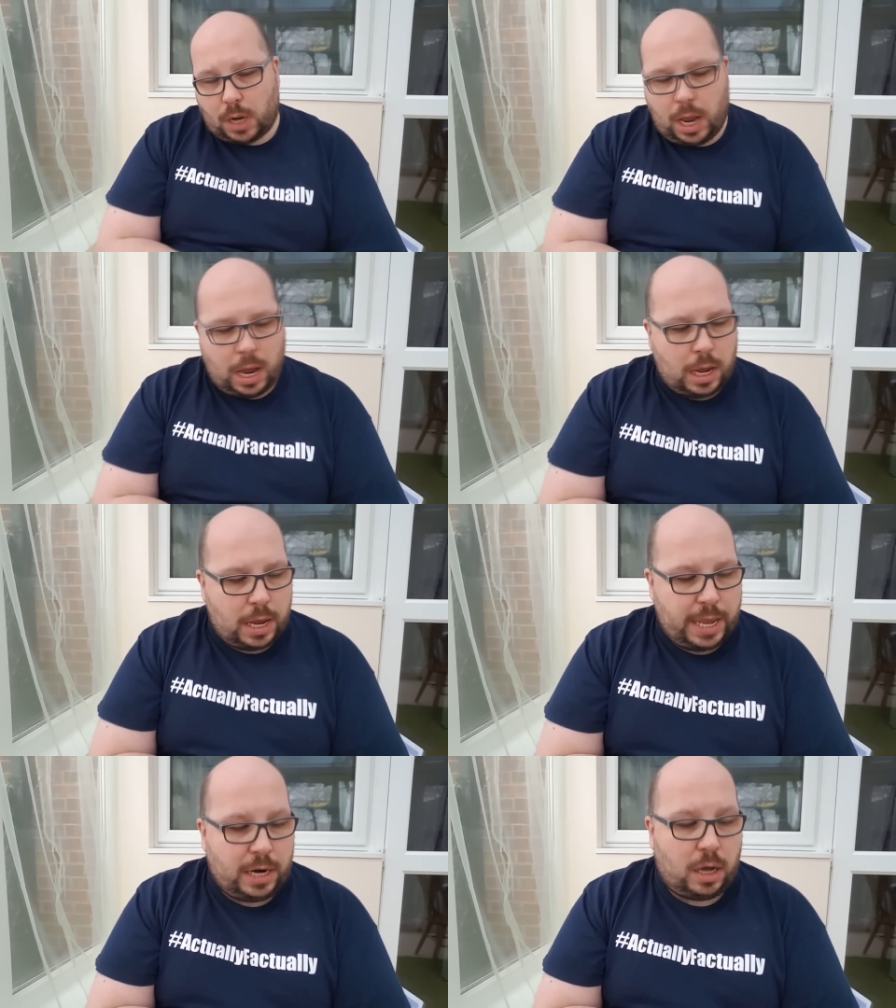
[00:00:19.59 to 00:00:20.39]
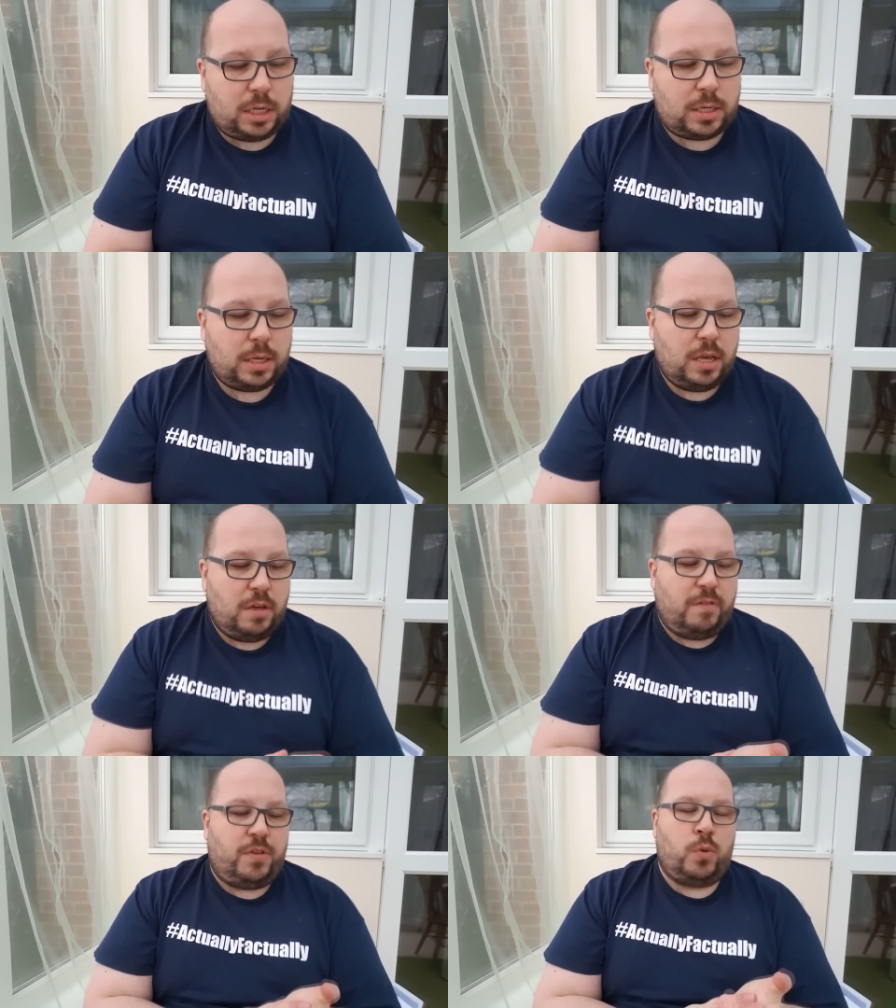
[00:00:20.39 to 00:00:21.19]
Uh, Eagle-eyed
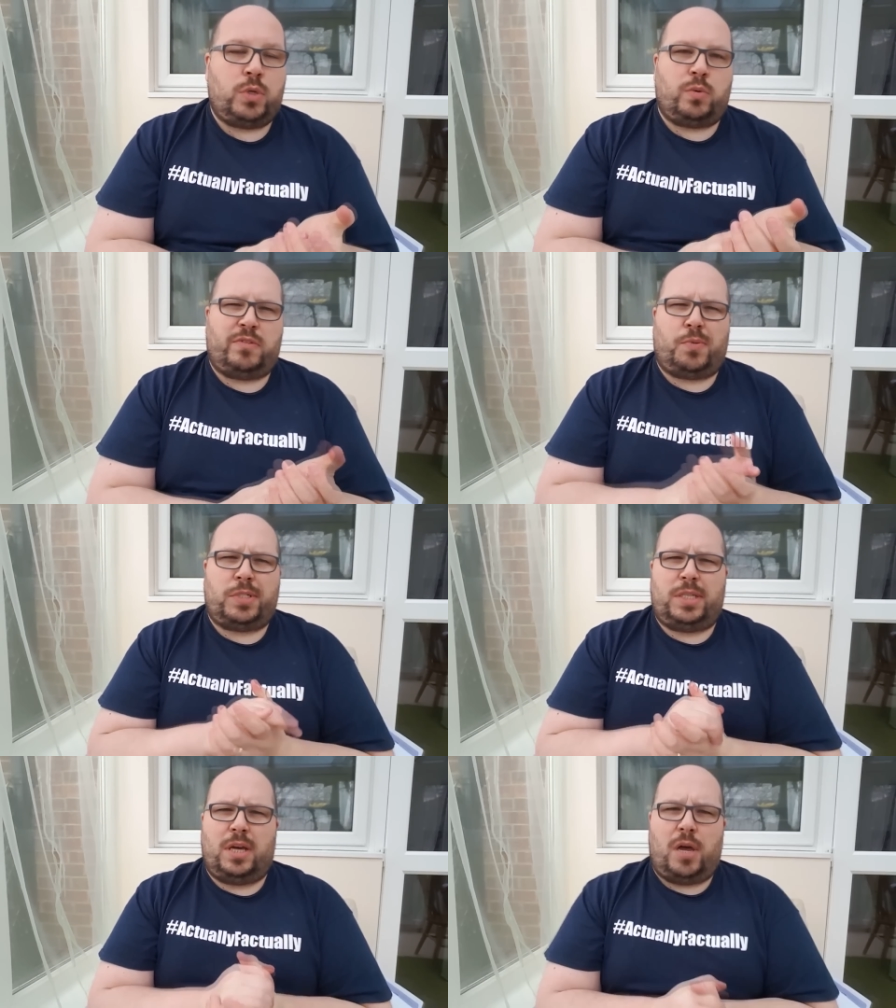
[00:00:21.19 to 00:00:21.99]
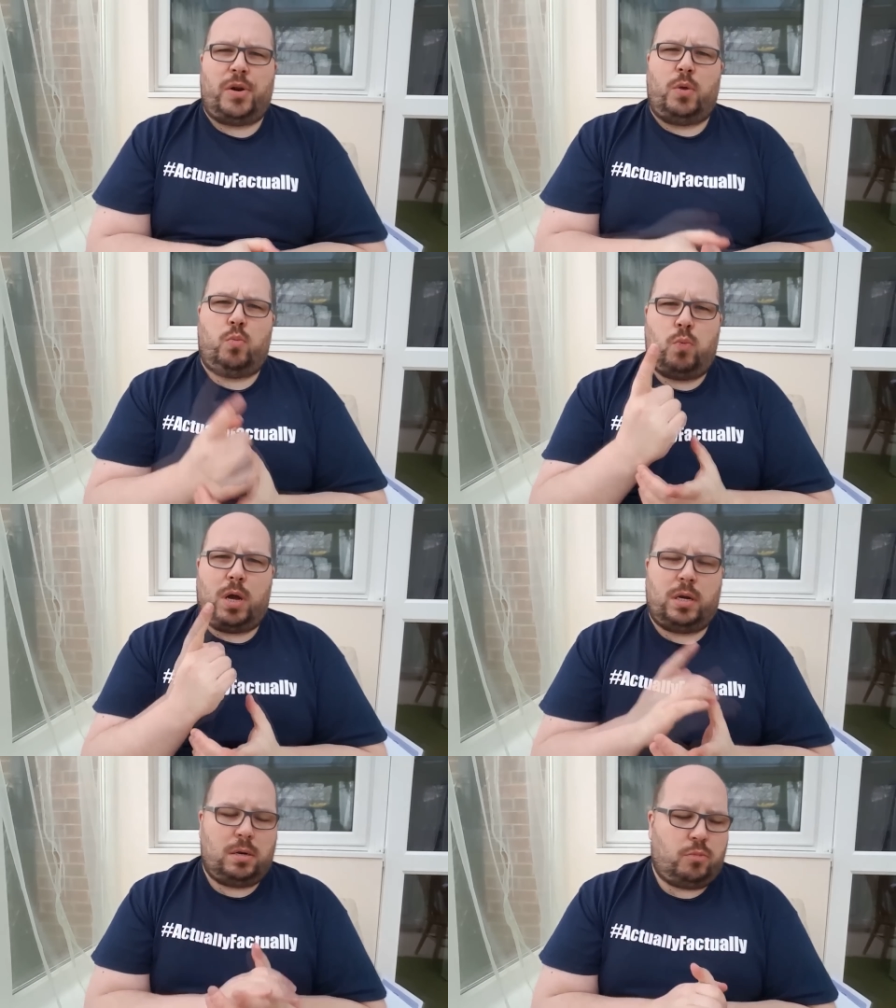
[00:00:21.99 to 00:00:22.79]
viewers will have spotted that only
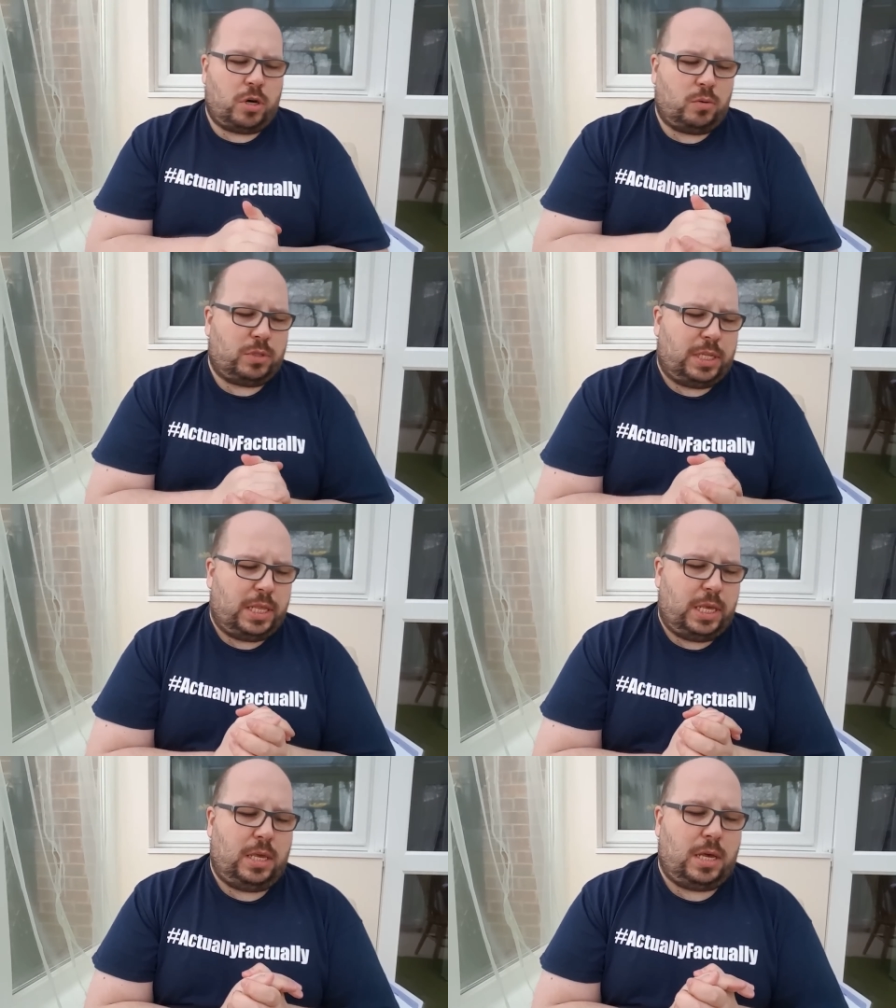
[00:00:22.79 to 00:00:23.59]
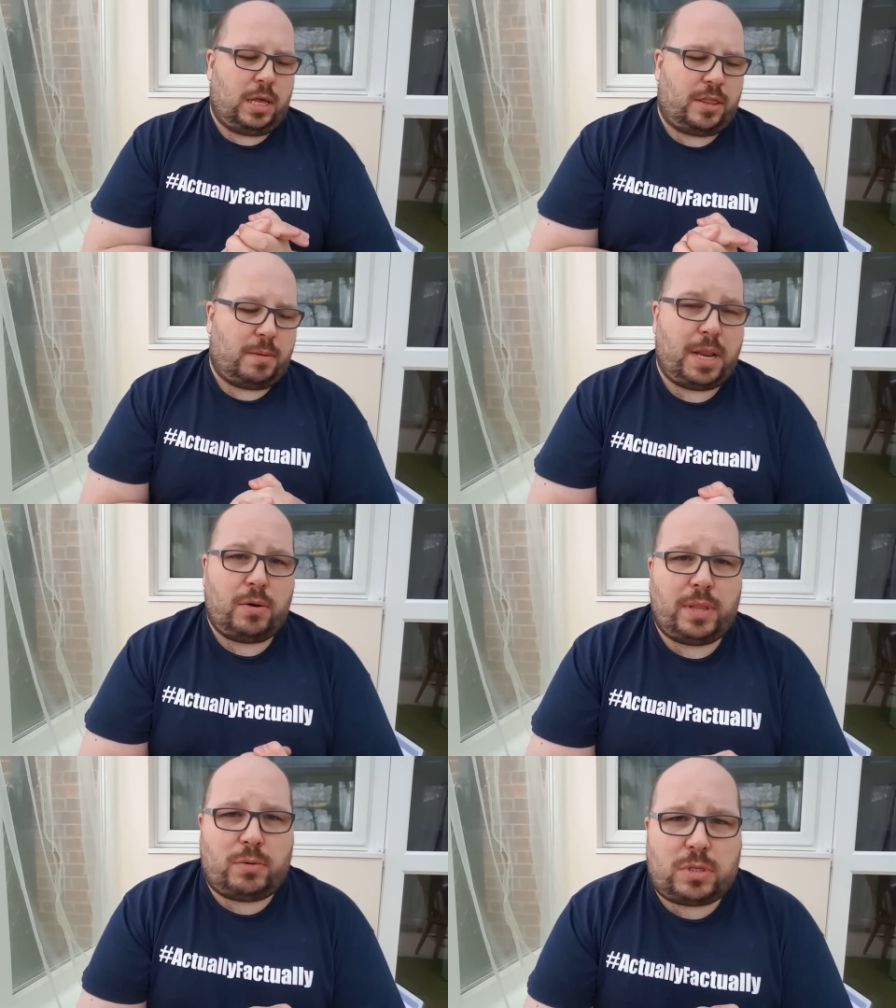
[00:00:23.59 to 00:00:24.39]
one product was in the uh, thumbnail,
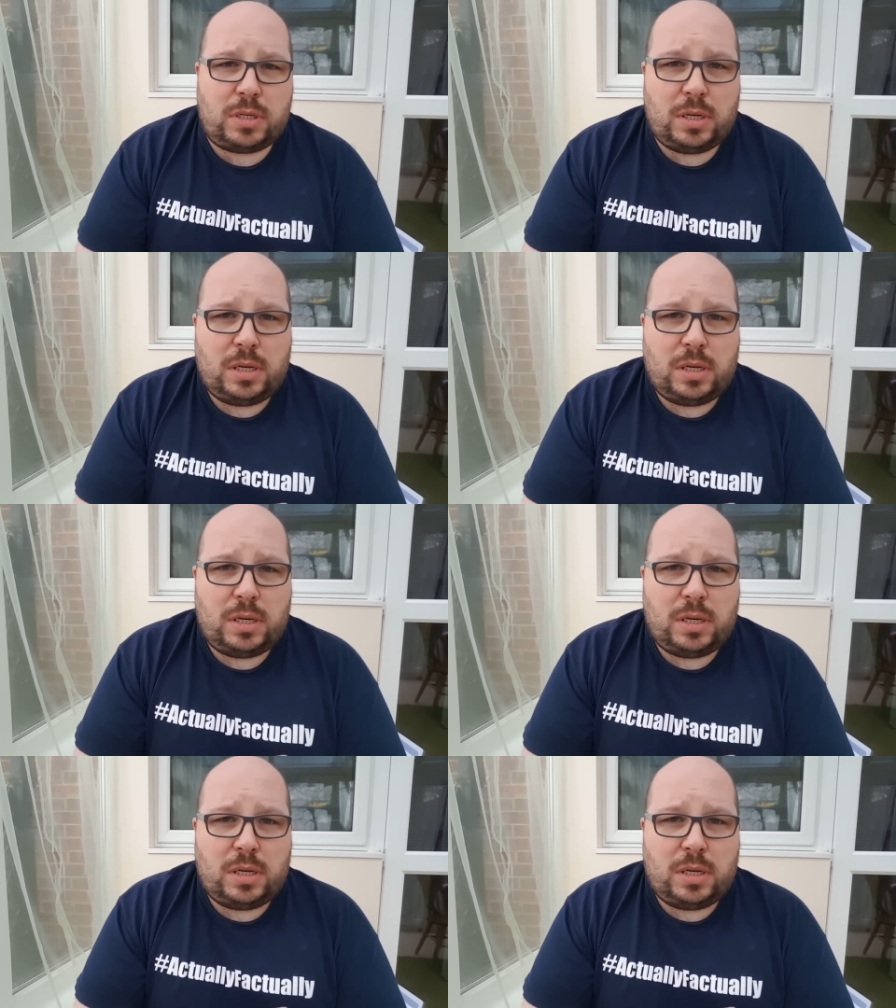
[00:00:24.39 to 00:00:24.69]
and that was